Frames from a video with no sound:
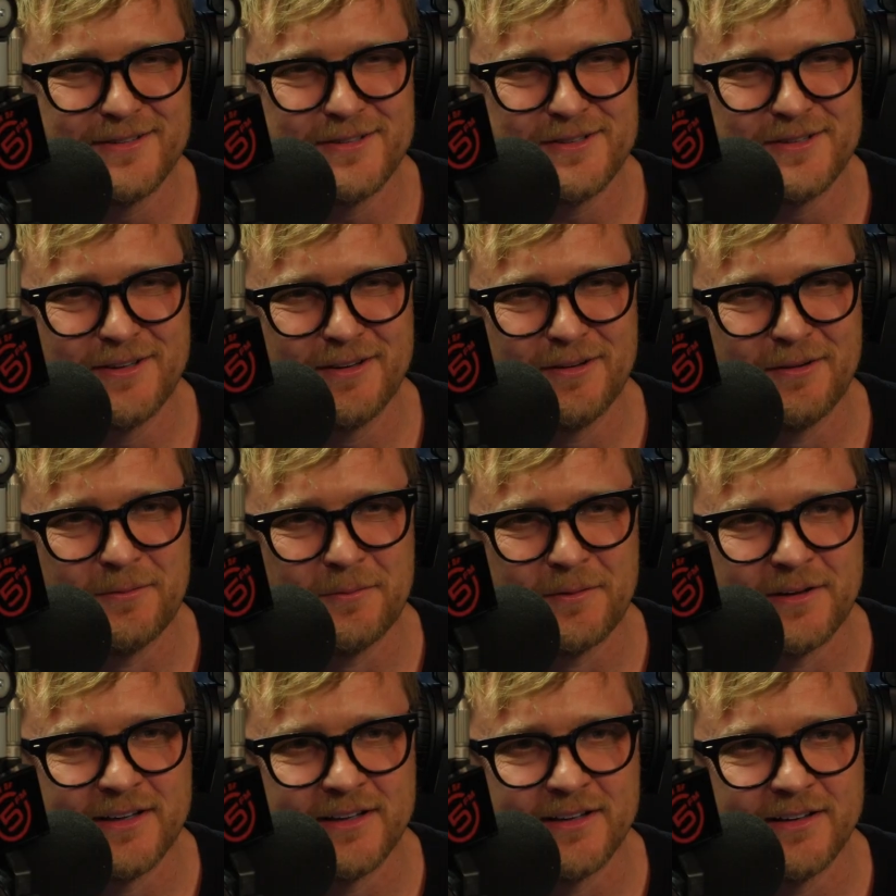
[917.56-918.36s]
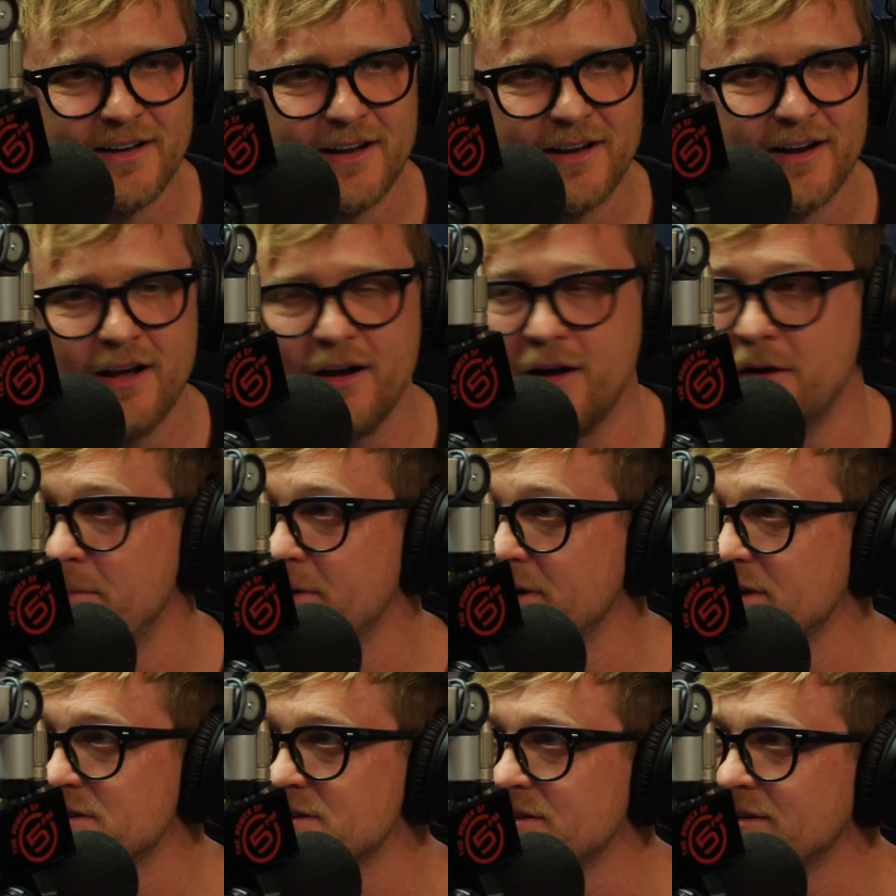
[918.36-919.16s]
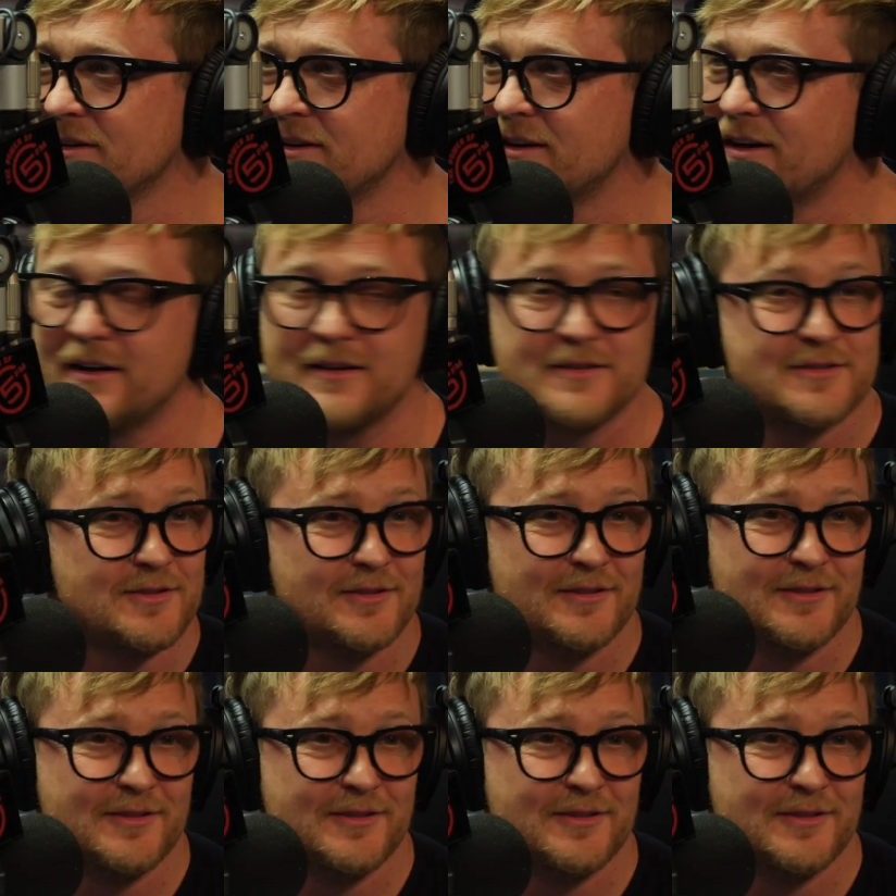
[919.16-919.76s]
to see you, man. And I hope I can see you guys